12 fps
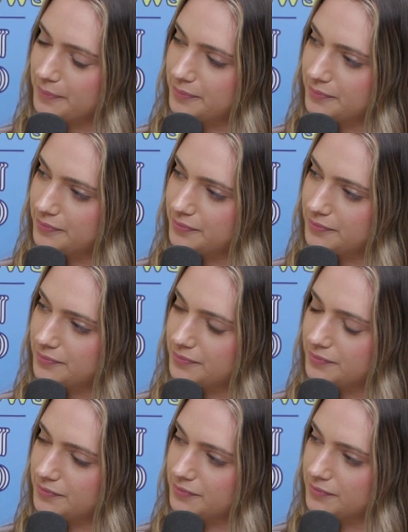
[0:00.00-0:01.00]

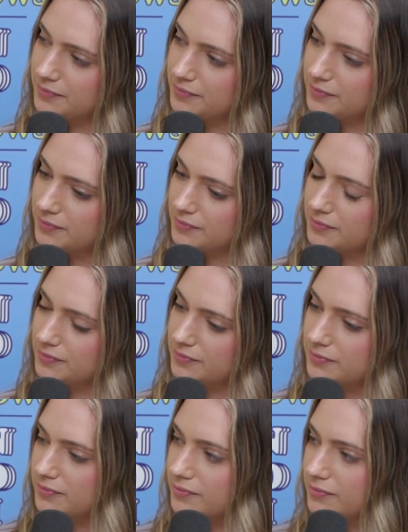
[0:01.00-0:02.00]

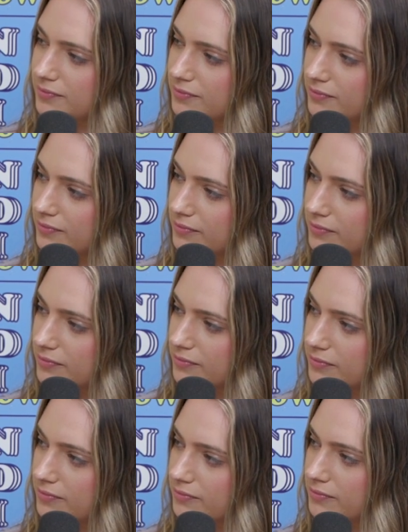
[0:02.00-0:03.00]

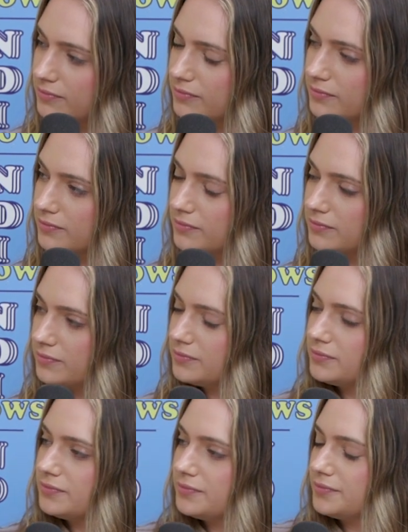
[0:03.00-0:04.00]

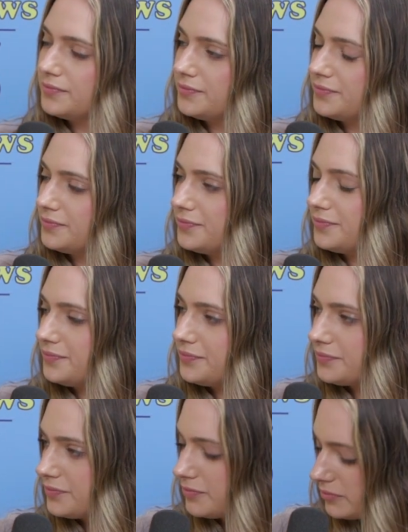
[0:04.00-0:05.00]

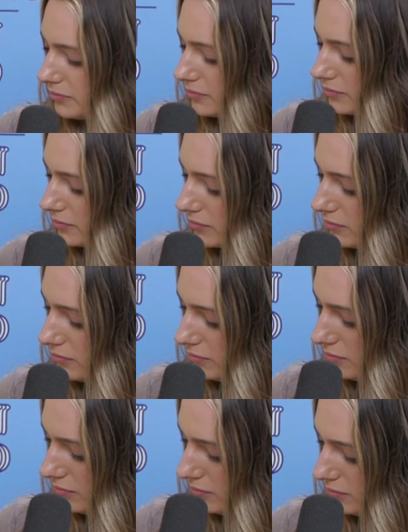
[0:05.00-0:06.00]

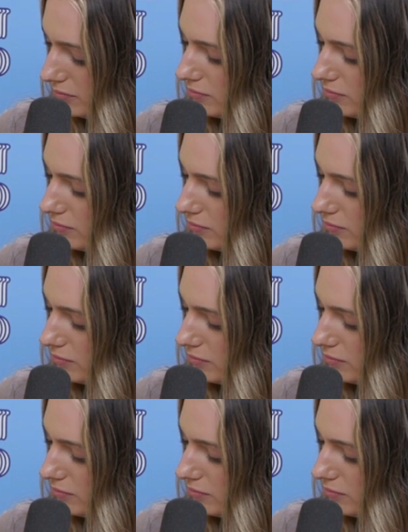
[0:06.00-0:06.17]
(not speaking)